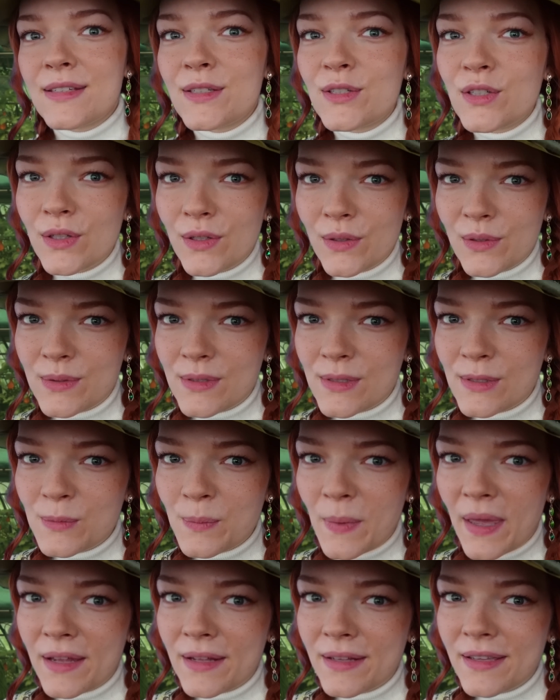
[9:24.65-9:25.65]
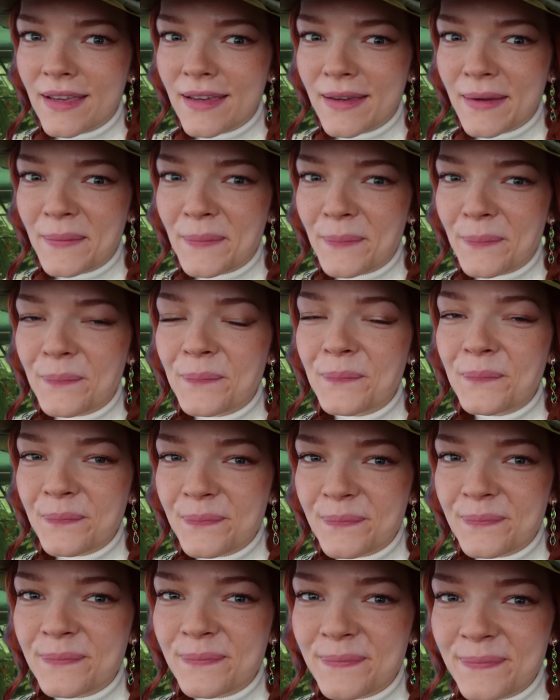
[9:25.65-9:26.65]
to use a spell here.
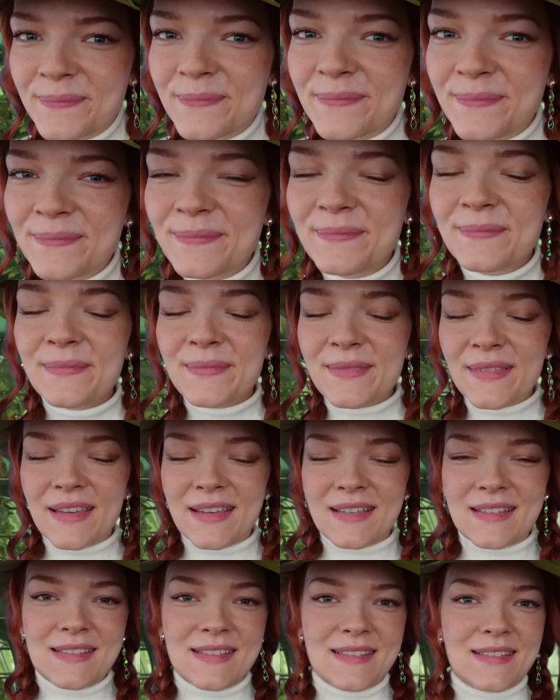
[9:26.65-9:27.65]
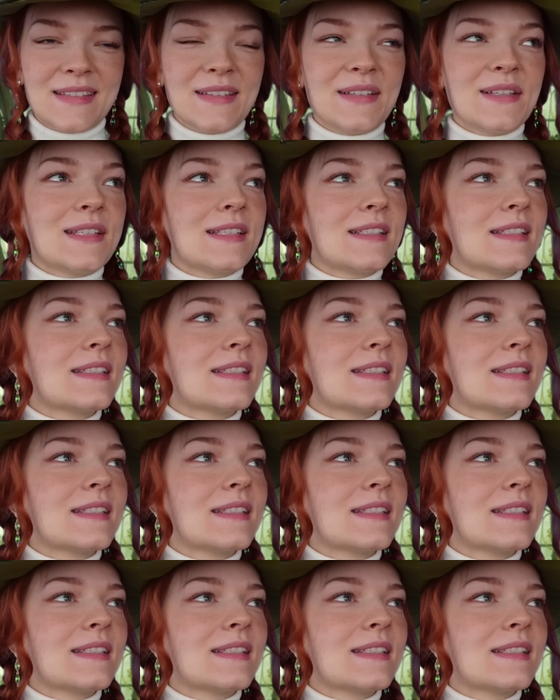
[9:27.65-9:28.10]
Yes, good.